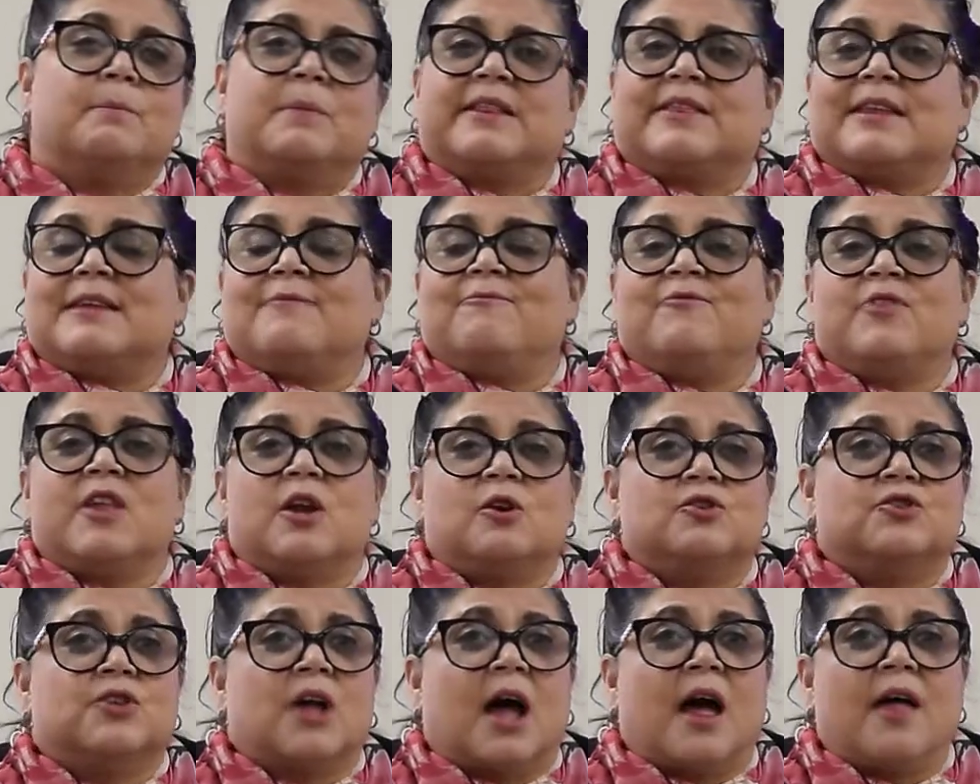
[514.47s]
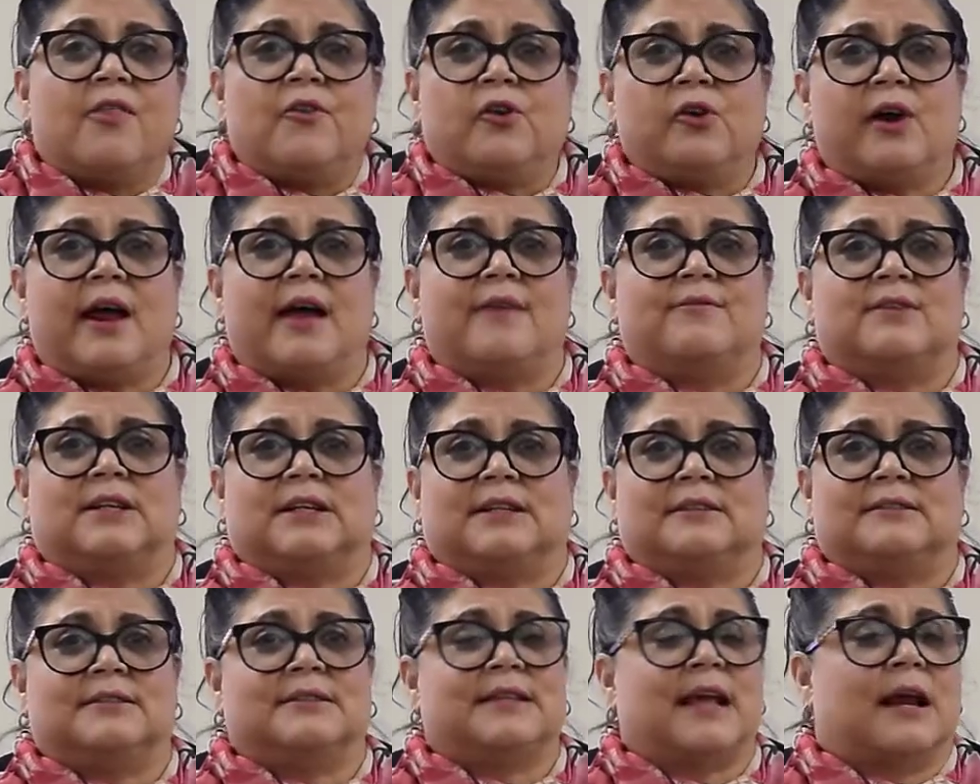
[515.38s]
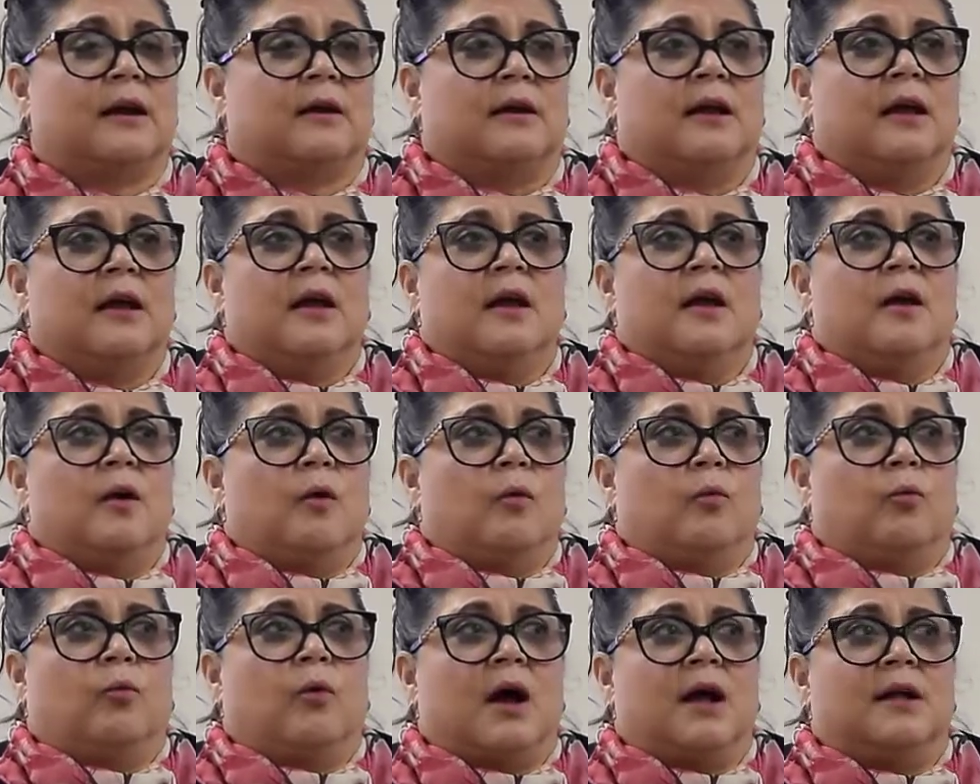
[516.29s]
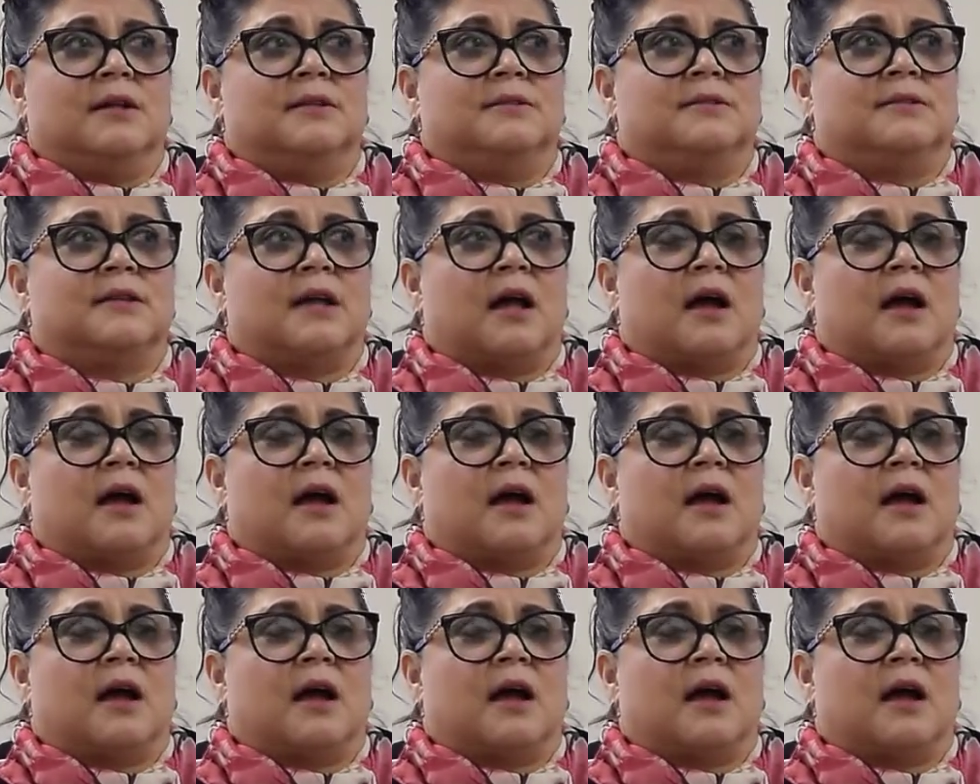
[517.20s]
but if there's other evidence that was